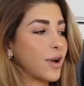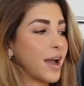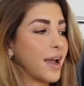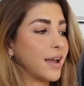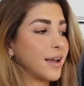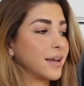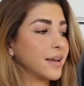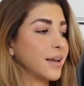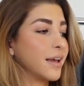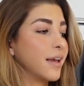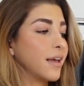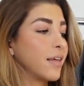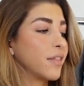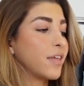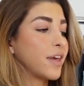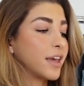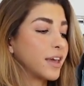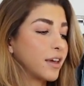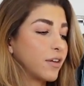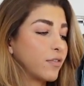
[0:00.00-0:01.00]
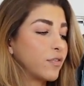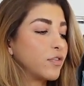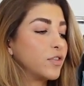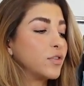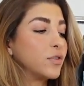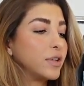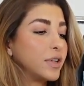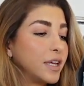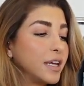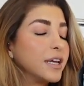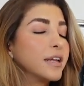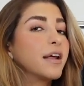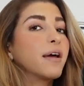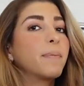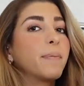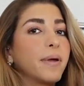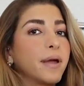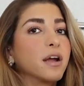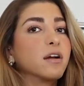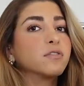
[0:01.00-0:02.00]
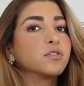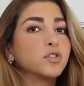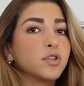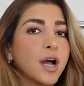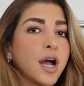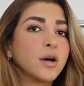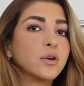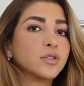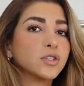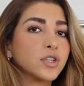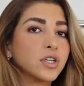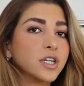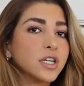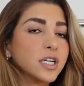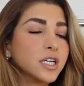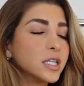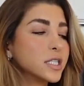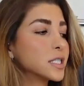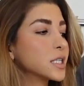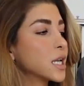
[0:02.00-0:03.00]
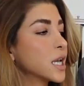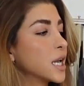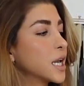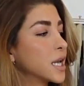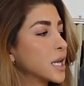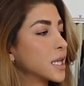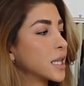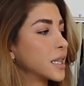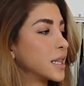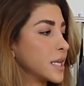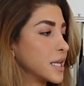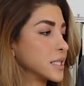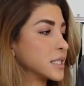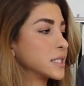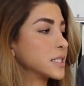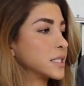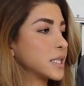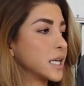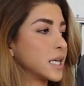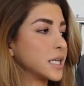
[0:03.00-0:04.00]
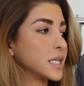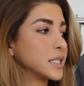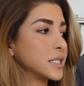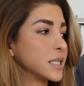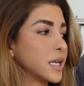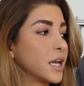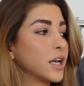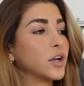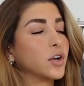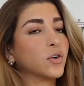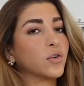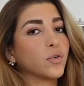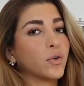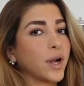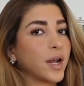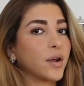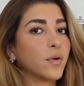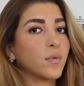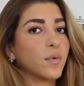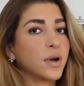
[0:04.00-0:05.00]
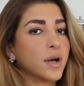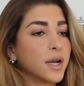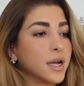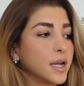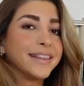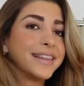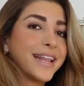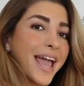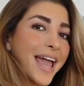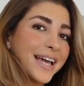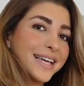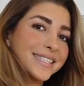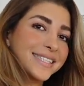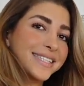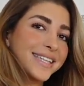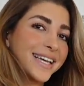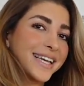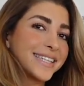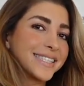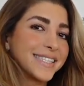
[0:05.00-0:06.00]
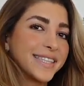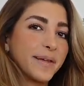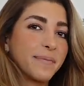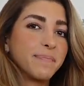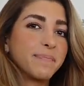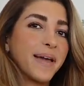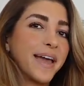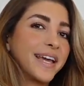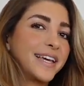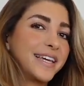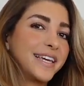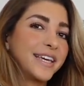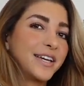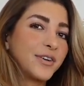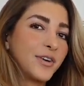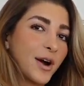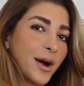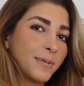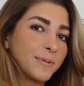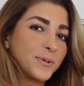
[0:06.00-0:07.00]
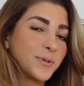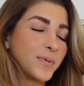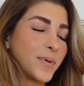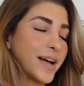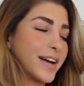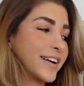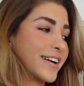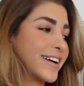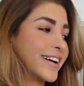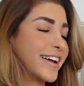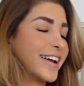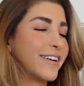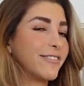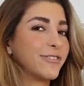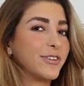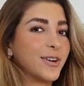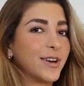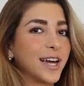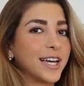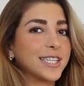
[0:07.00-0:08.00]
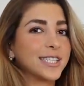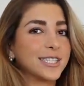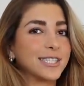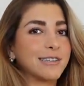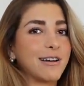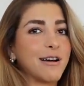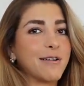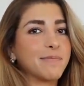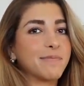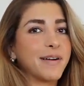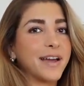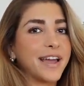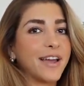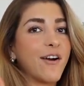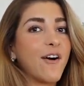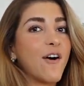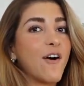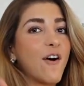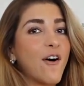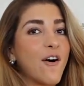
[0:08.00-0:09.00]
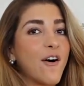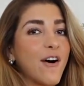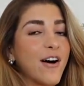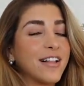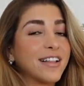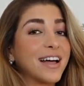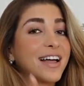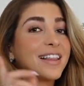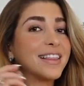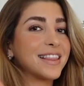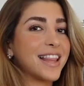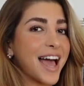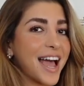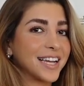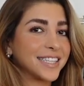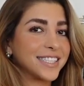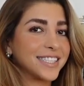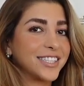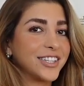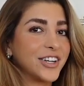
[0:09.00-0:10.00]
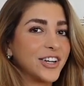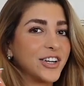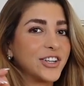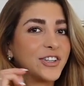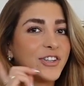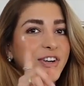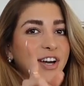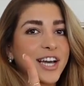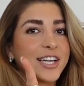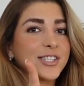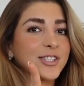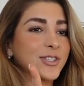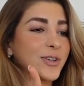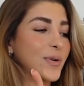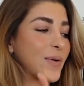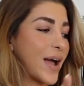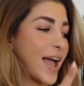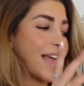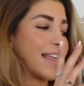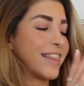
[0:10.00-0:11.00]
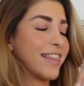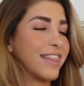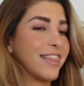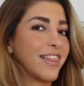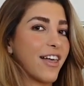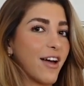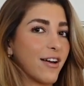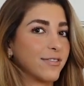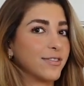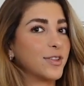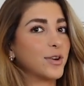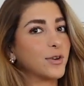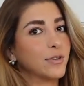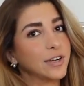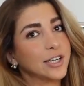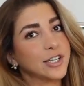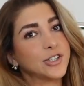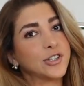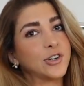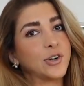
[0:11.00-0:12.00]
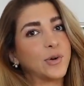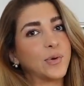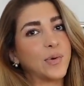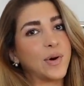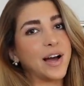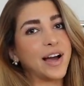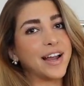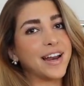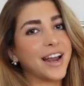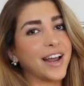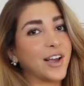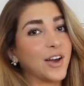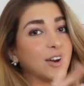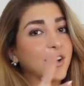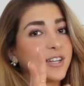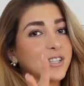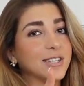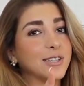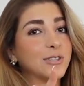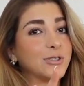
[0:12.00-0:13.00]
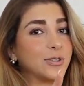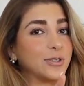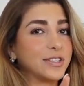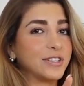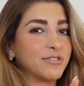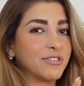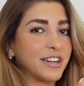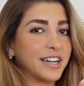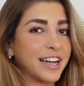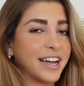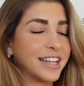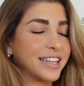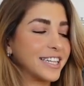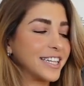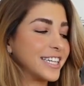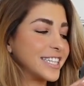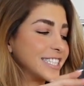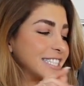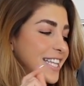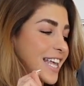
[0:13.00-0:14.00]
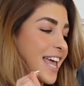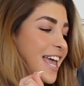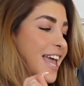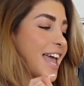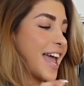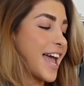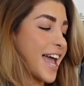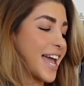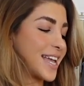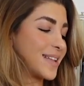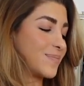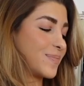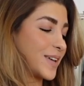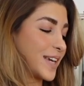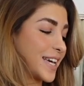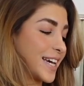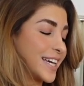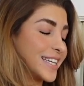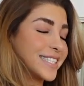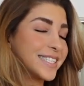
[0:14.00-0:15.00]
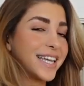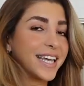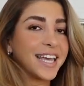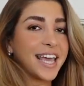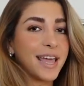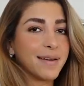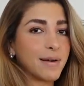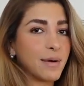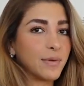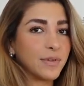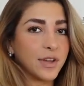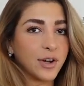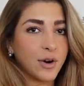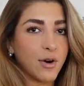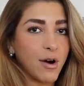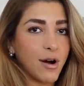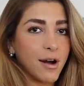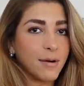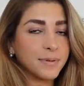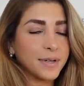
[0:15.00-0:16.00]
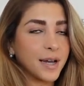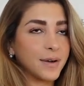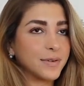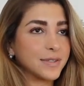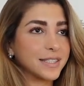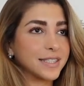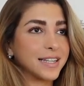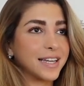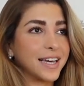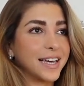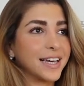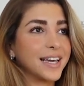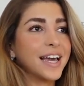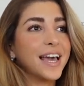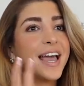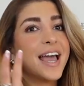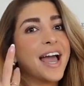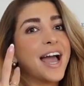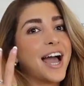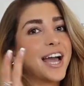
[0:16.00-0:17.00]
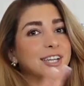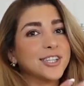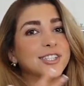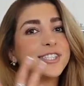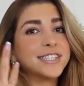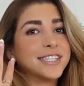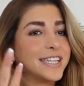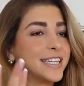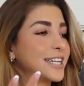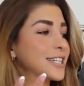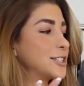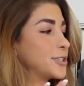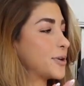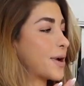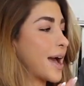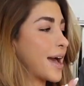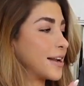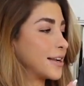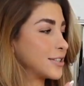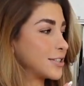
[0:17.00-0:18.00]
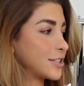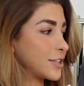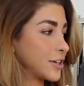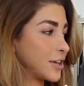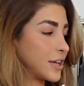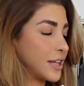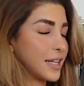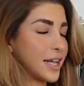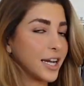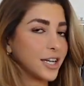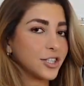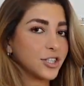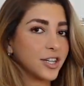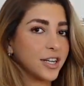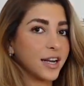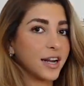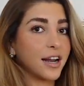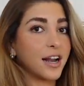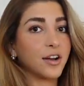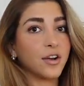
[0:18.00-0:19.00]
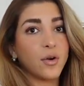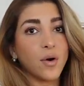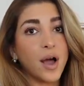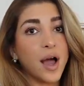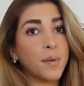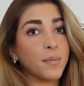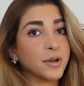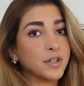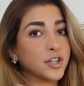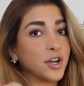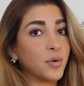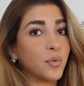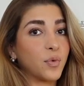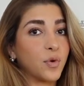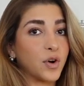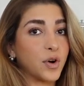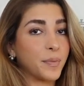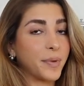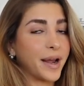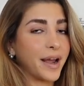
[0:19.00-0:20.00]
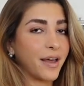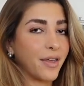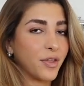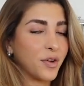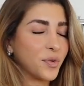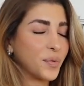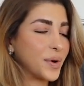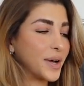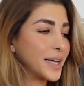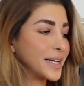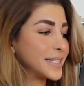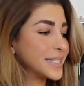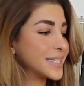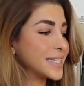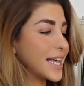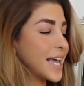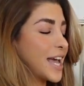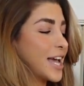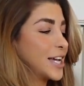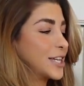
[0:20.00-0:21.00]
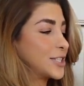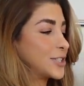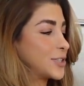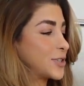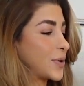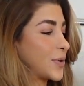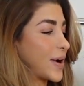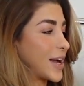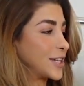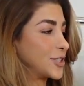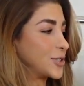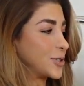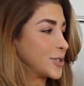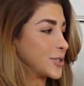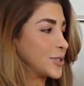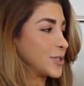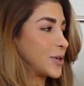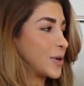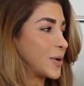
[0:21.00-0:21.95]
I think if you need a pair of trousers, this is a great one. Next is the Piggy cropped sweater. If you guys saw my haul last year, you guys know I love the original one. I got it in two different colors. And because they came out with a crop, I was like, I just needed to add it to the collection, and I know how much I wore my other ones. So I chose to